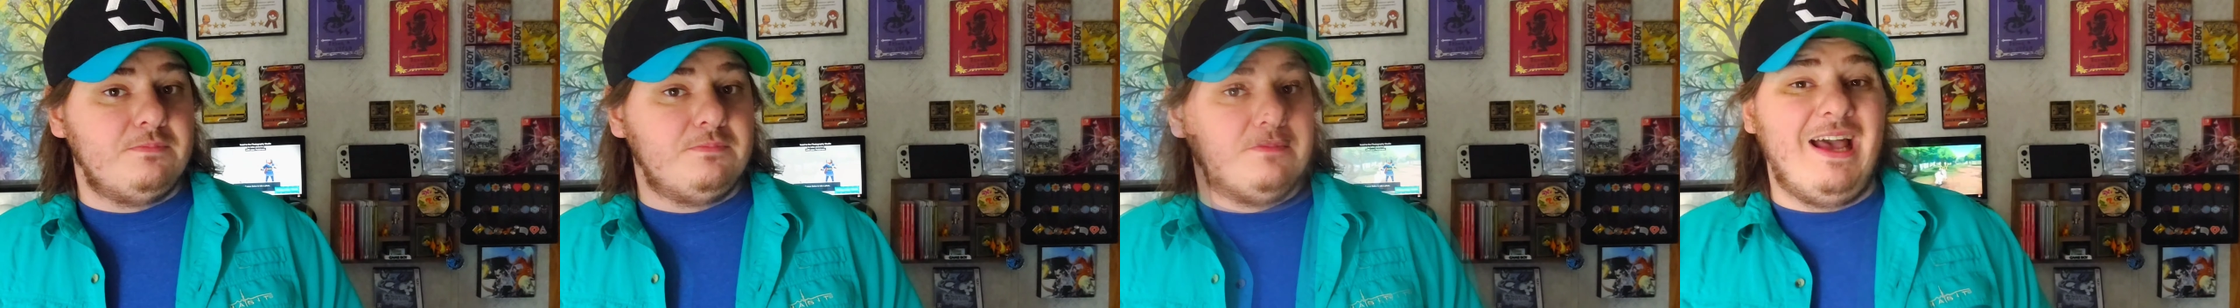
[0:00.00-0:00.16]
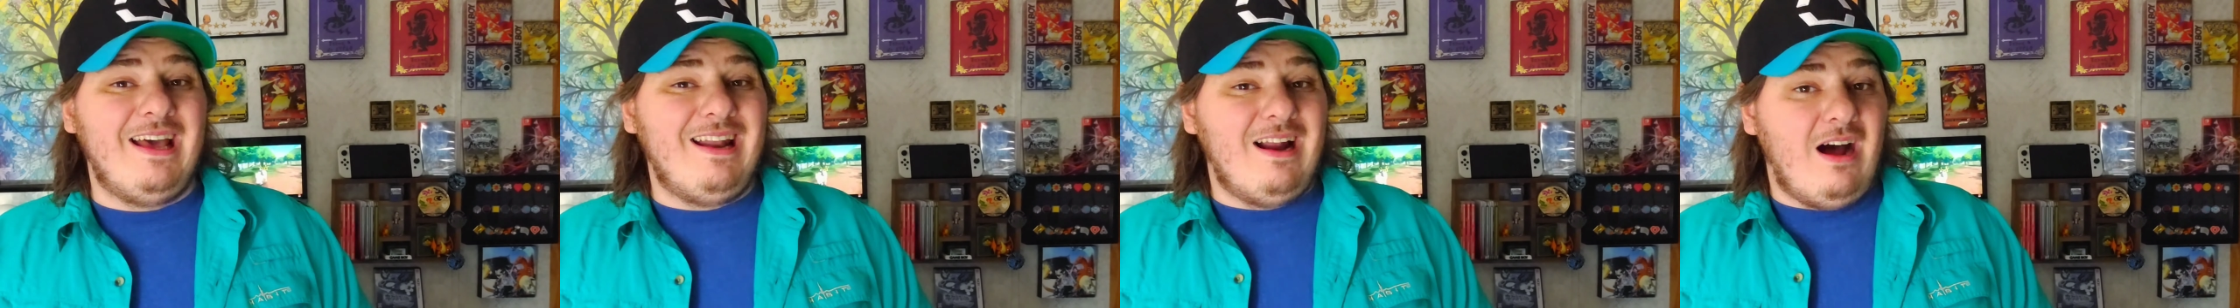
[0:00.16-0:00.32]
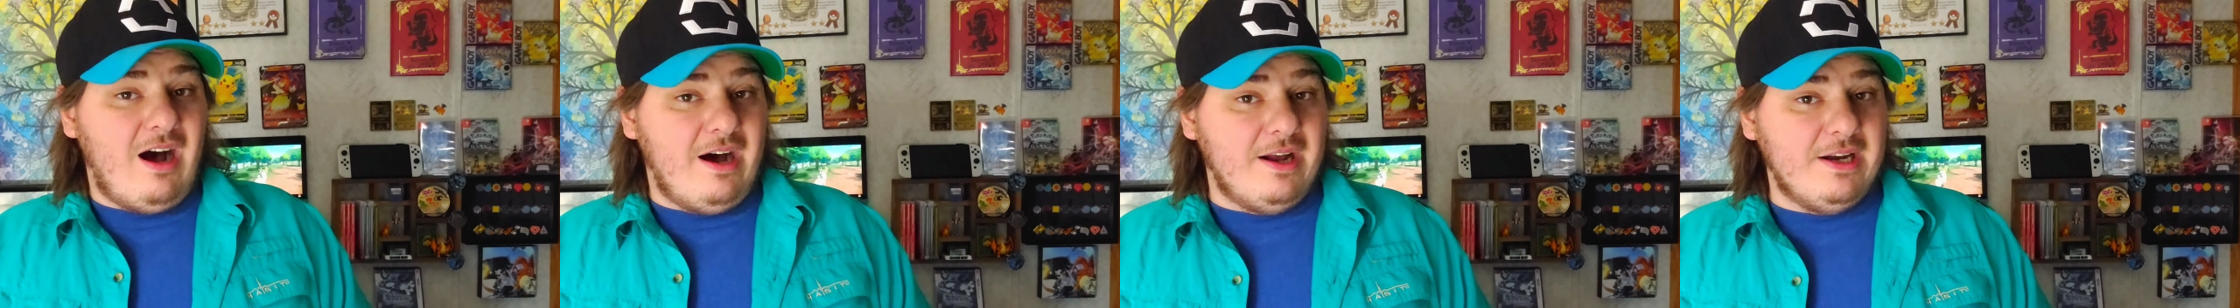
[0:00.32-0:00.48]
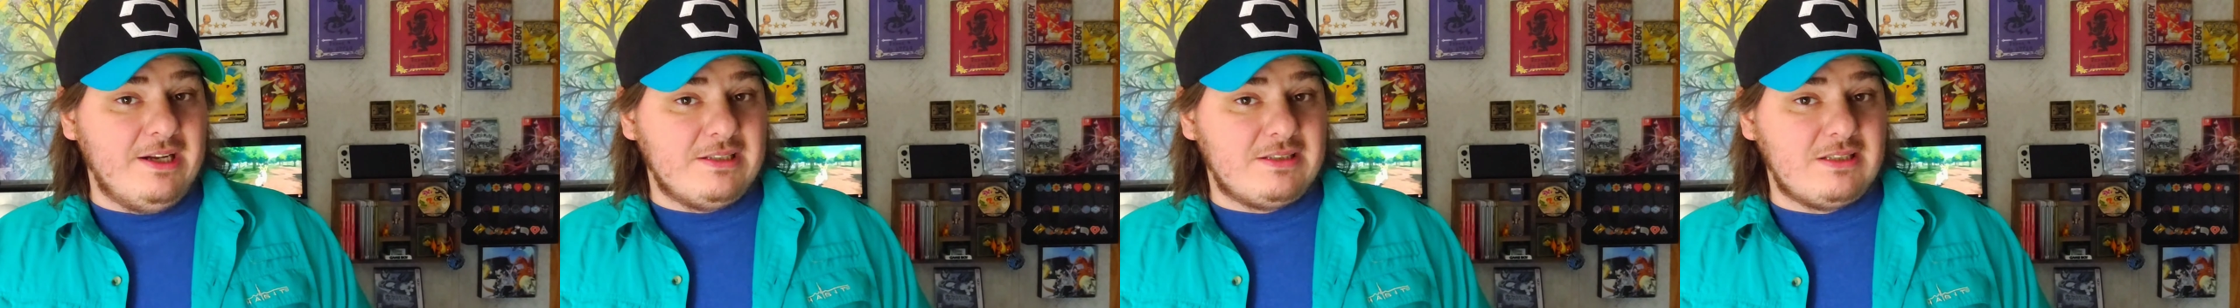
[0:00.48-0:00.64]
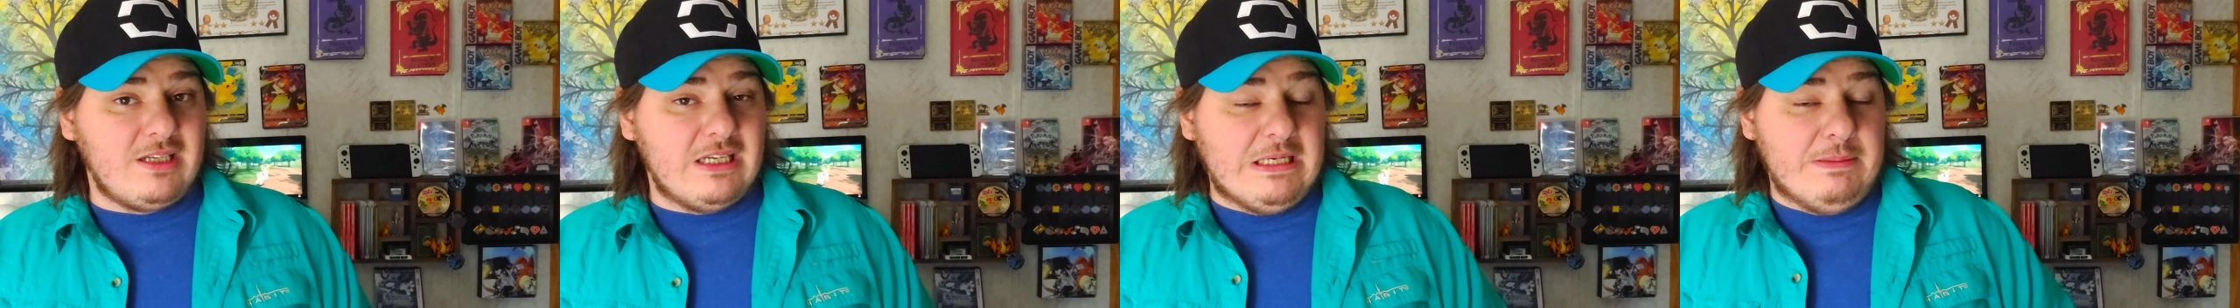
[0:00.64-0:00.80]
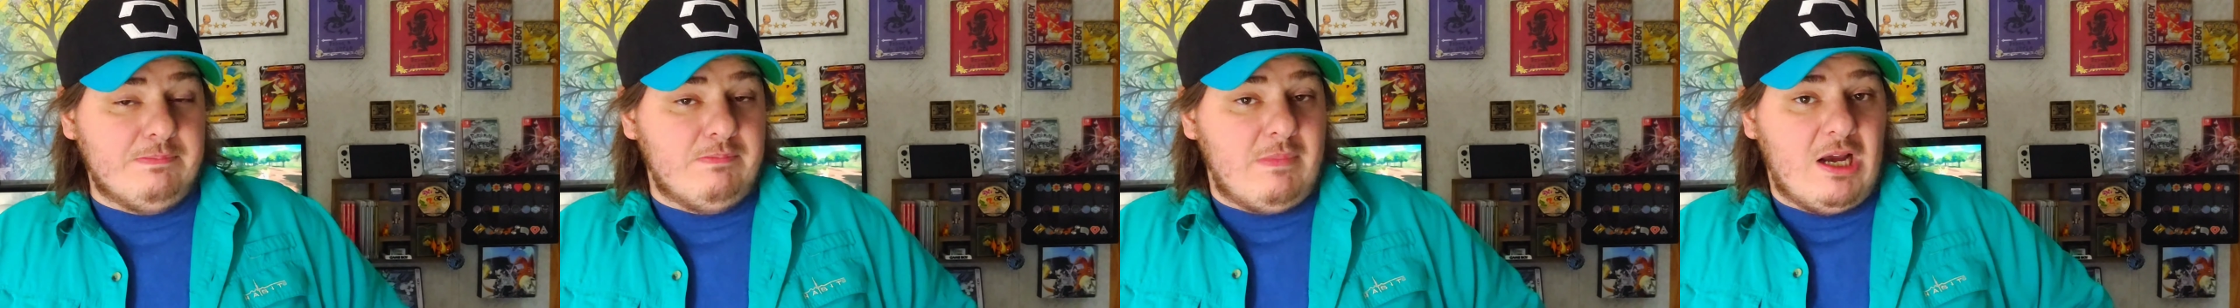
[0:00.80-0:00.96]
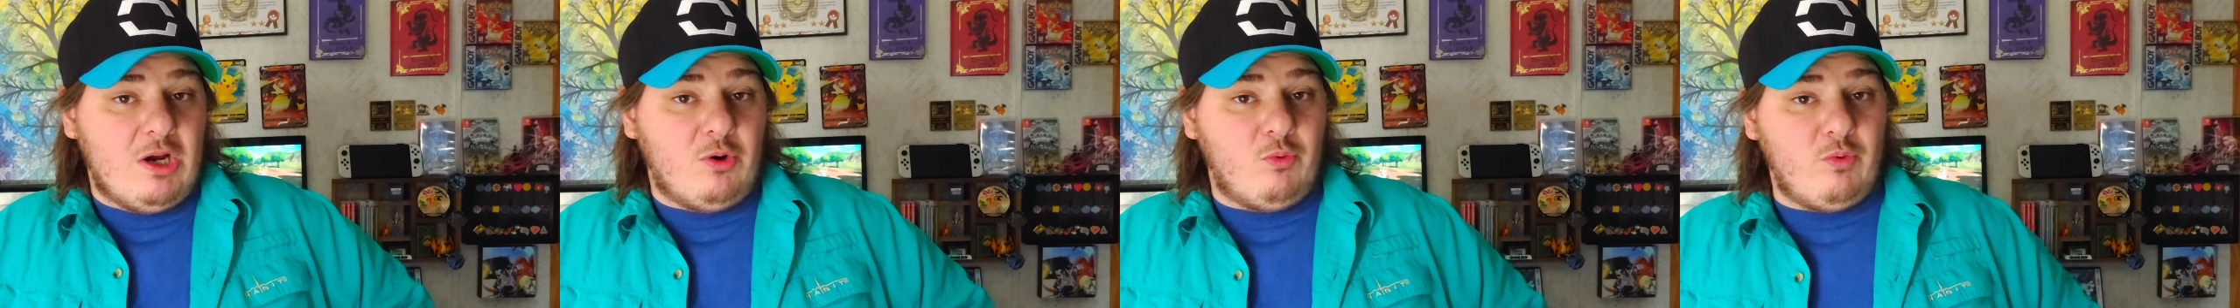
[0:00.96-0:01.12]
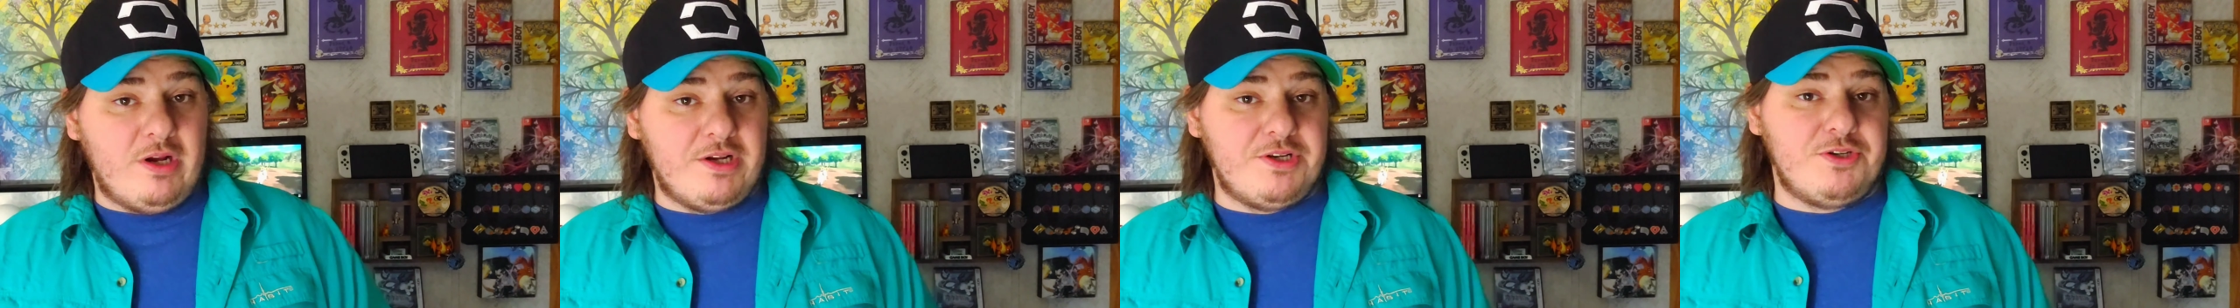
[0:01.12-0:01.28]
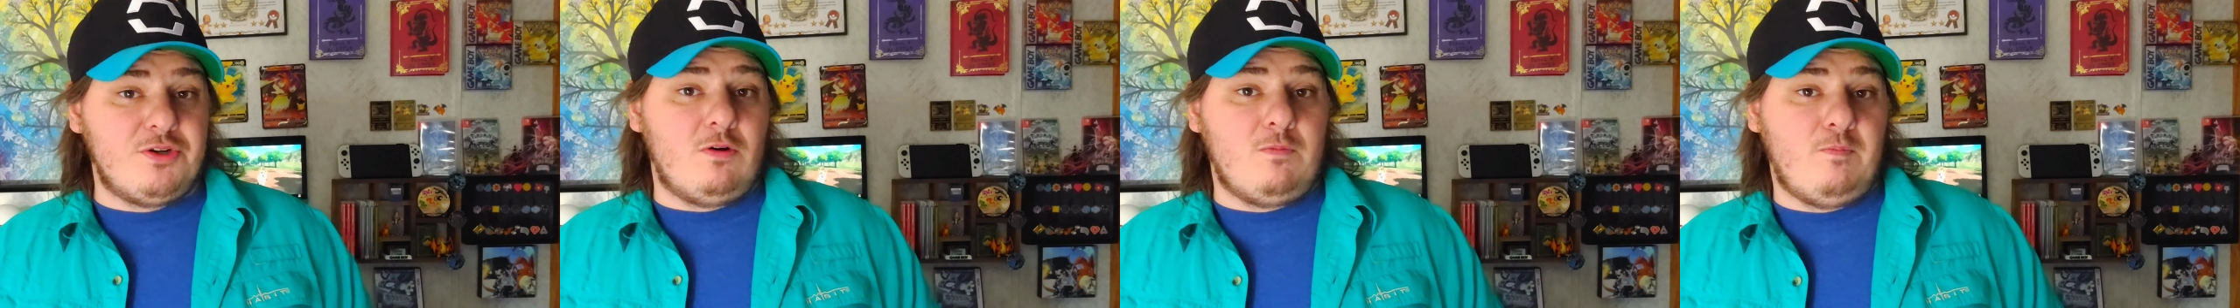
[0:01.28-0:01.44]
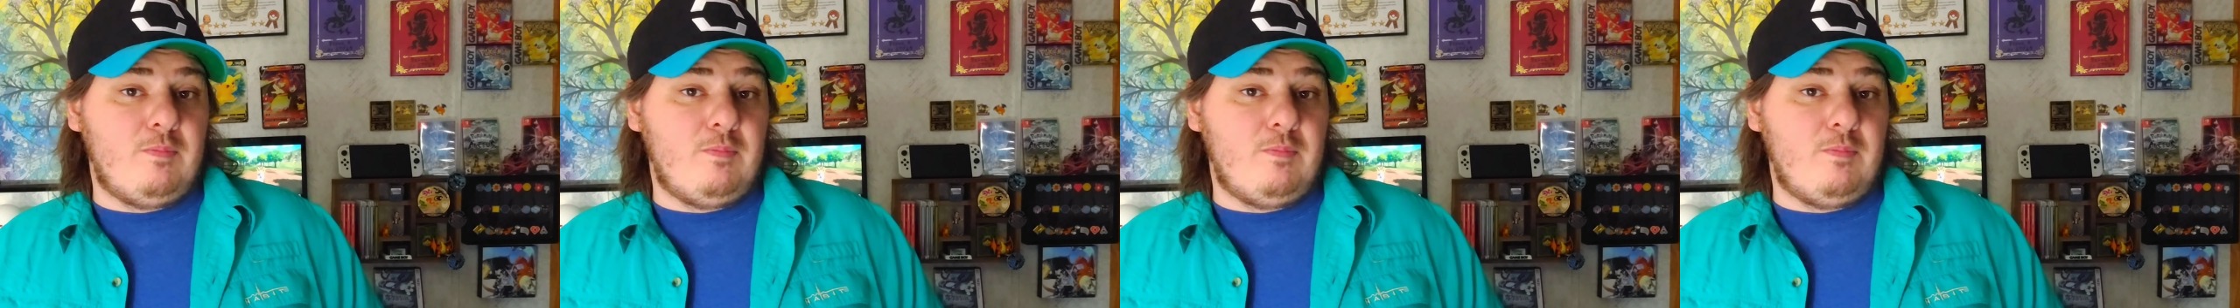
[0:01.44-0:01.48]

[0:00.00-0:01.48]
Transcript: And honestly, my original